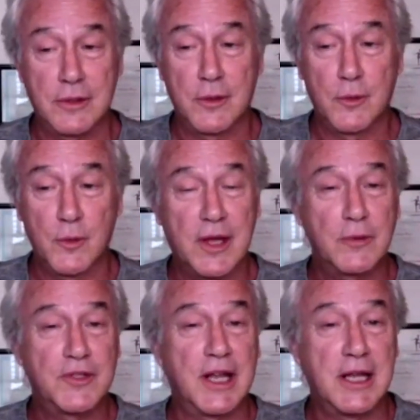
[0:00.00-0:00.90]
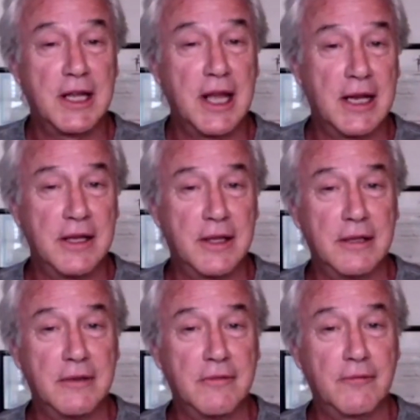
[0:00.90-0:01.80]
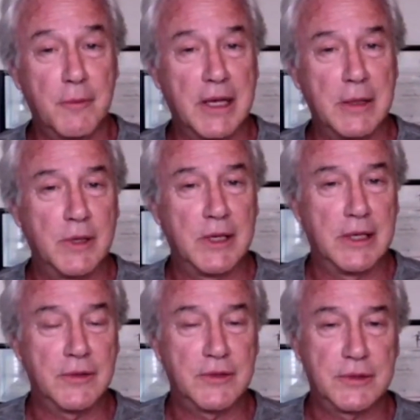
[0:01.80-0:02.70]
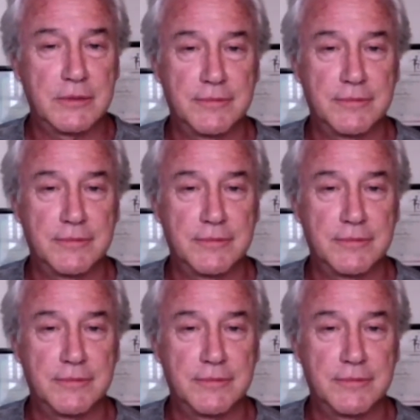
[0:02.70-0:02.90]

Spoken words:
without taking anything from anyone else.